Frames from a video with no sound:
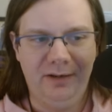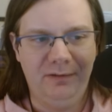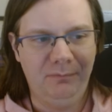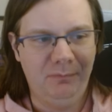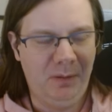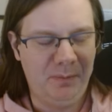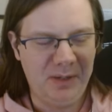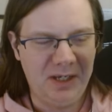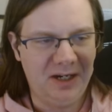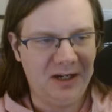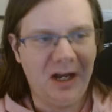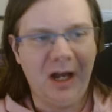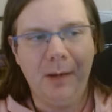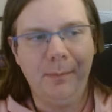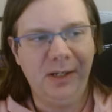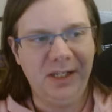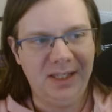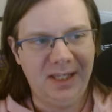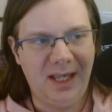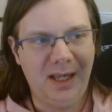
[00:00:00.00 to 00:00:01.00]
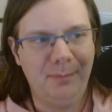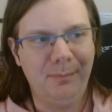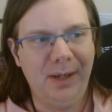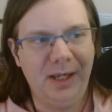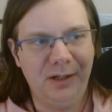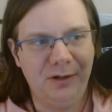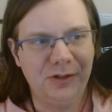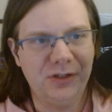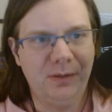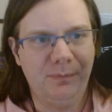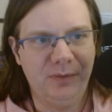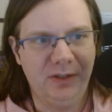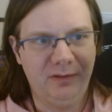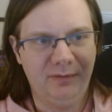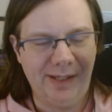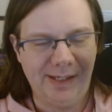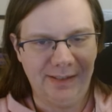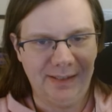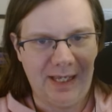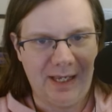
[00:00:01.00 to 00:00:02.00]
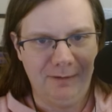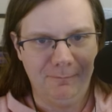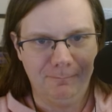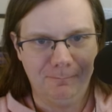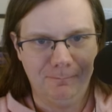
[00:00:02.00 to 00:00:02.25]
Maybe a comedy campaign or something like that.